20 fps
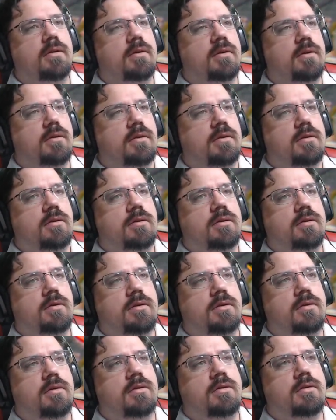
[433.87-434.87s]

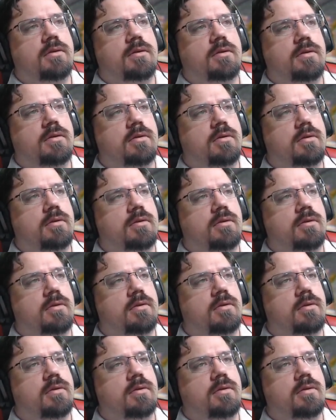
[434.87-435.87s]

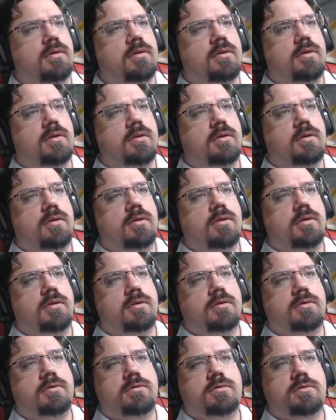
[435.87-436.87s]

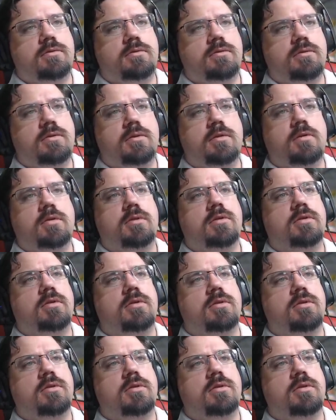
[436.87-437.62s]
No one is speaking in this clip.